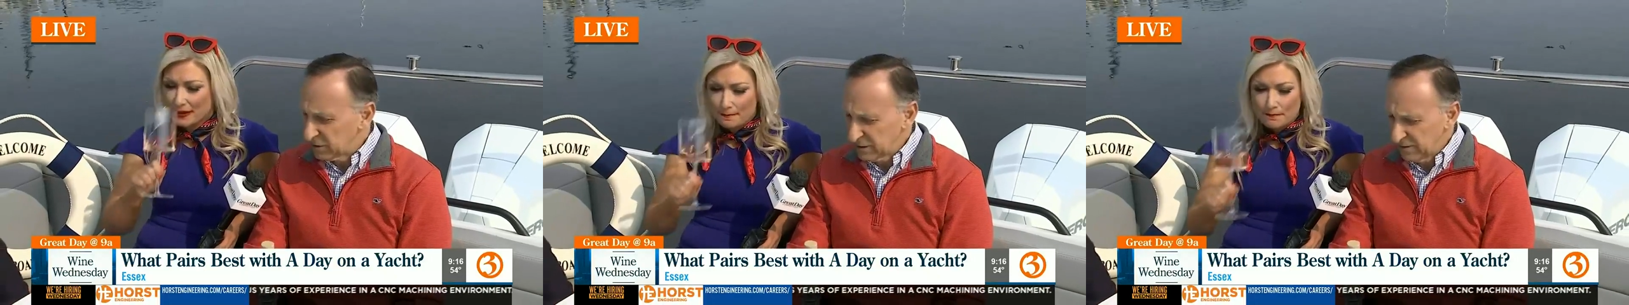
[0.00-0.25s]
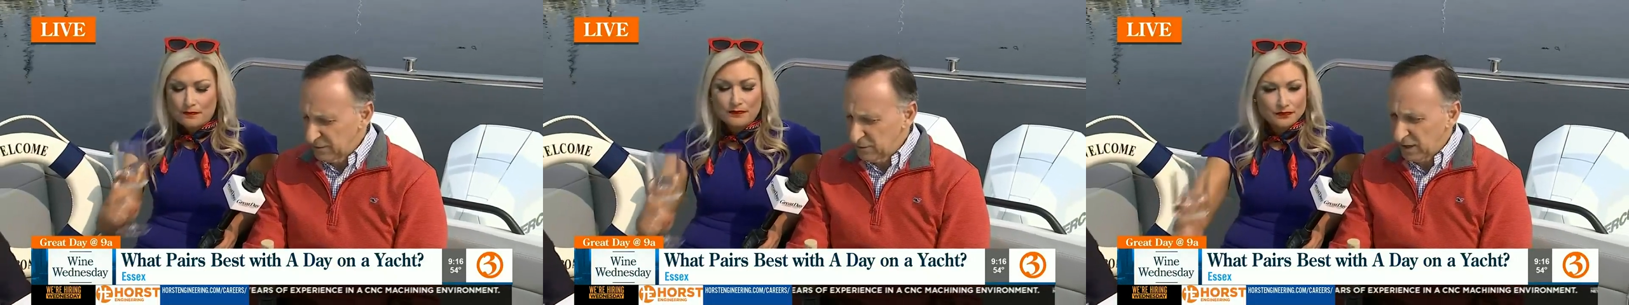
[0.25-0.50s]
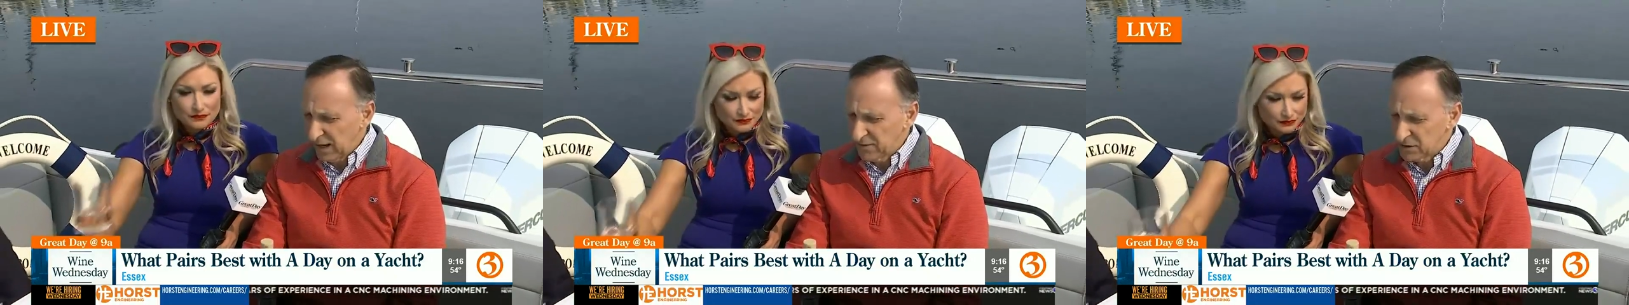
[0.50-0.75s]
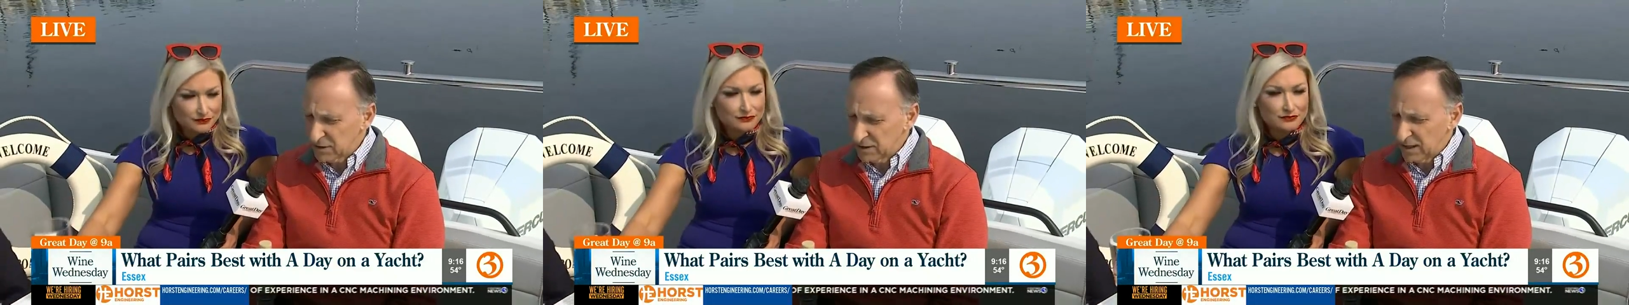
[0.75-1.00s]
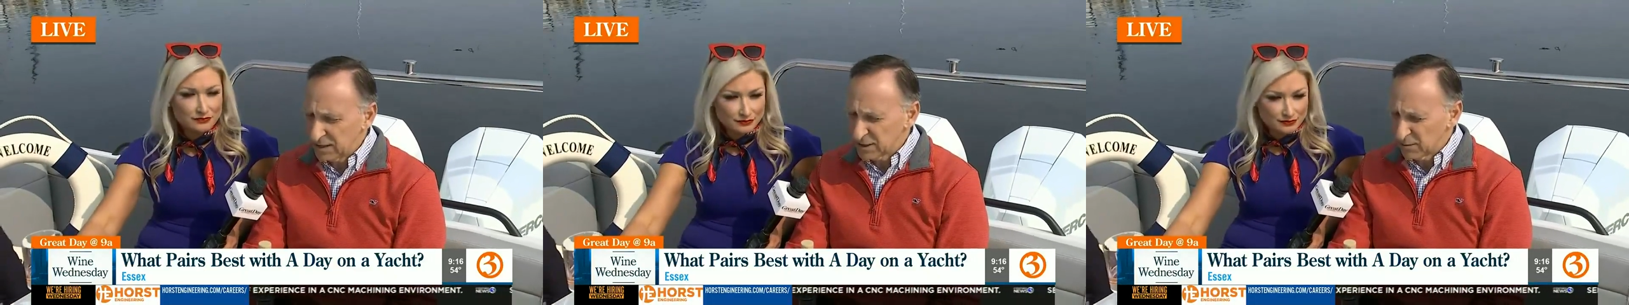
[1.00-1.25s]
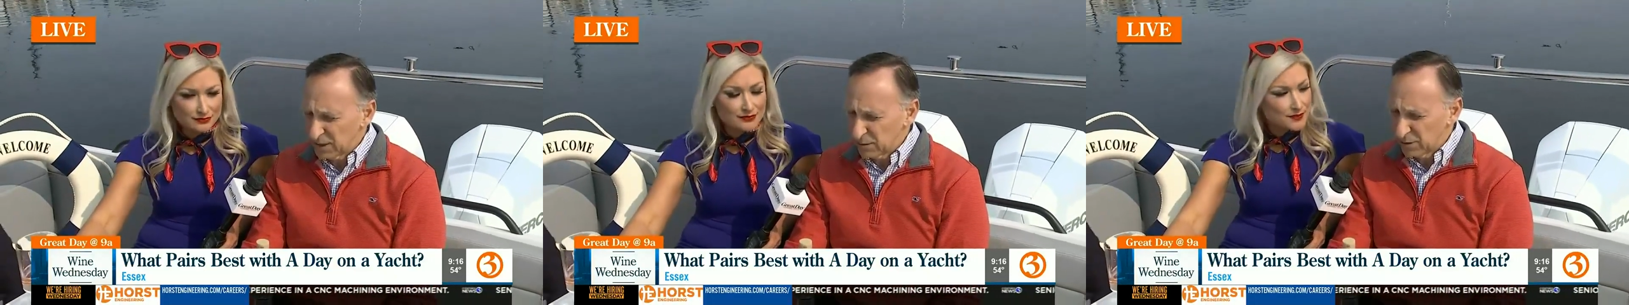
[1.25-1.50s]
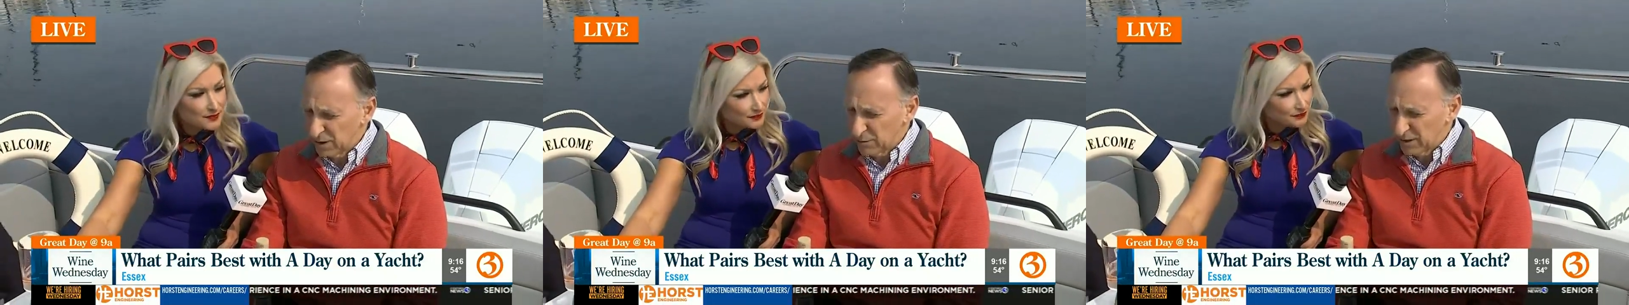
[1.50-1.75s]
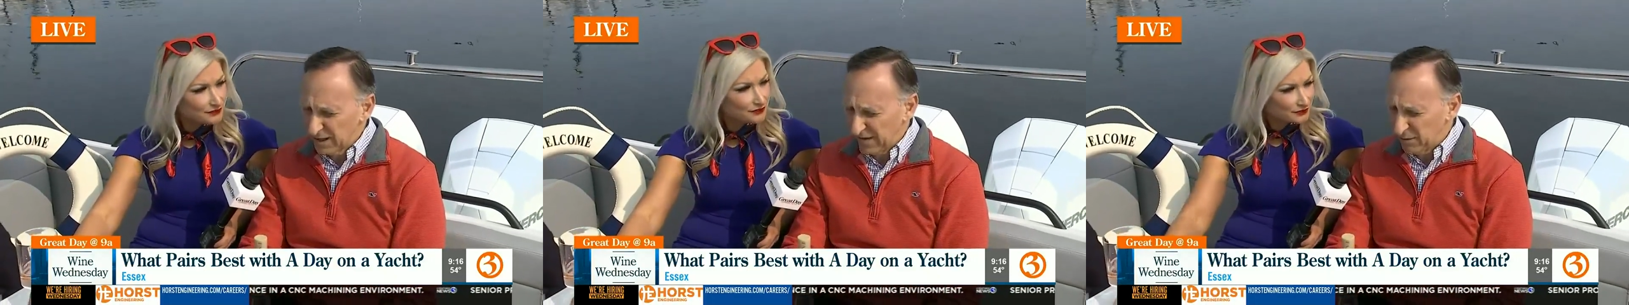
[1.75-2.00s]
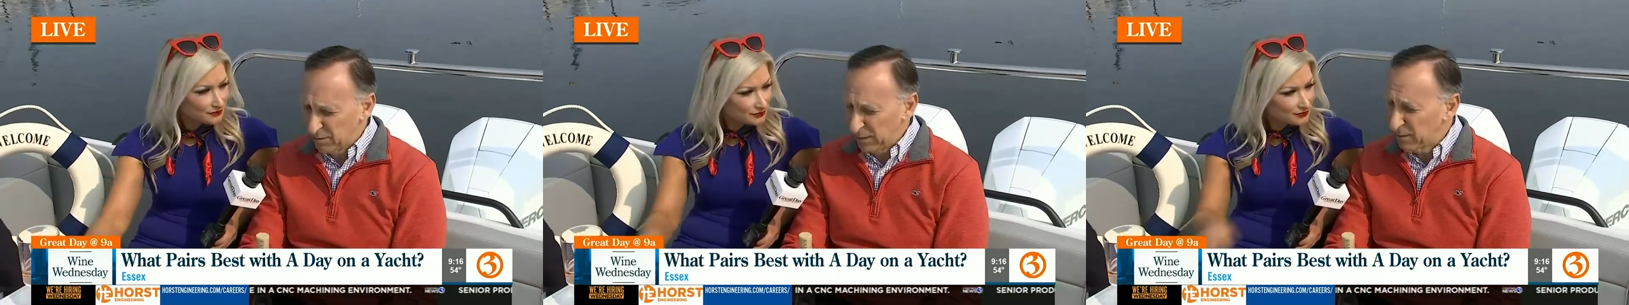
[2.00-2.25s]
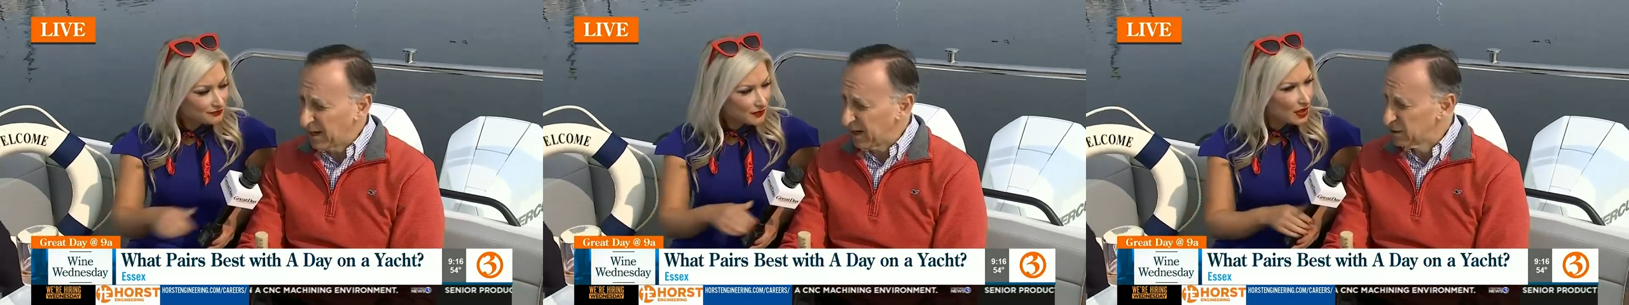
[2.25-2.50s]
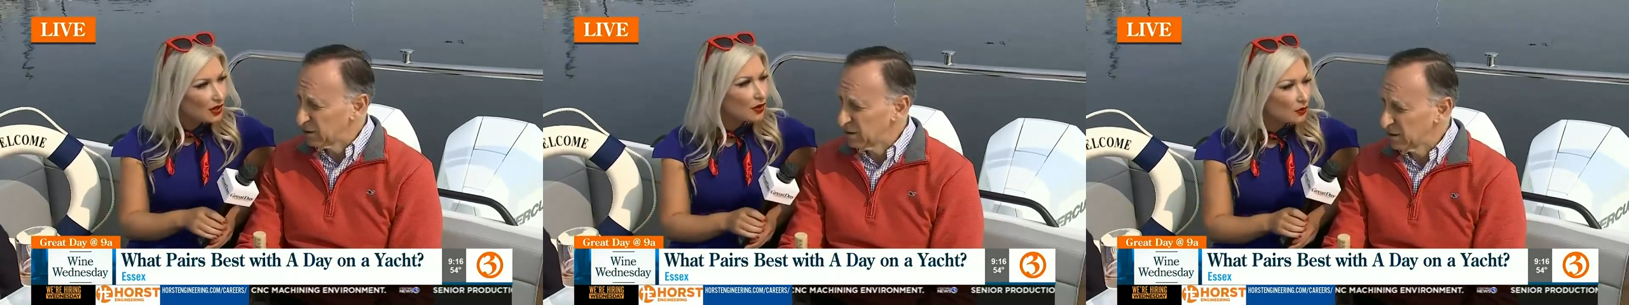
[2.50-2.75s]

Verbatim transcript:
Speaker 1: seafood, obviously not something really, really heavy. Maybe not as